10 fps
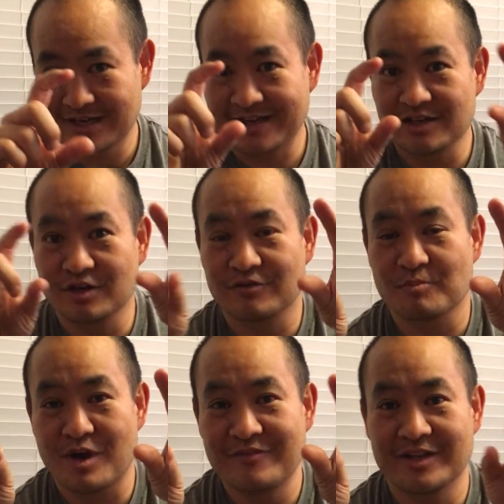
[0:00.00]
I can go from
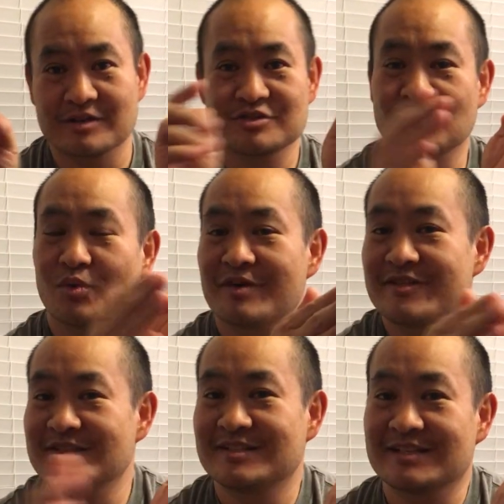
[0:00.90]
why videos to one of the
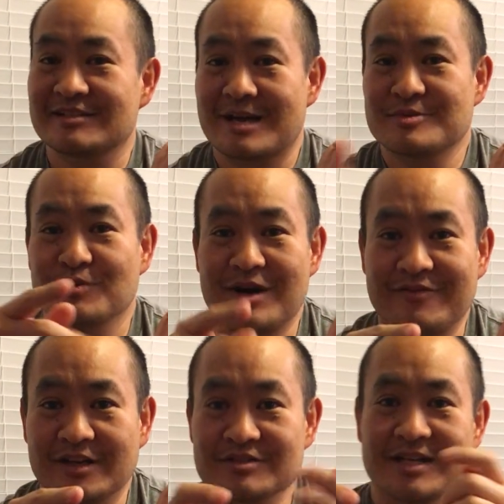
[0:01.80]
6 types of why videos.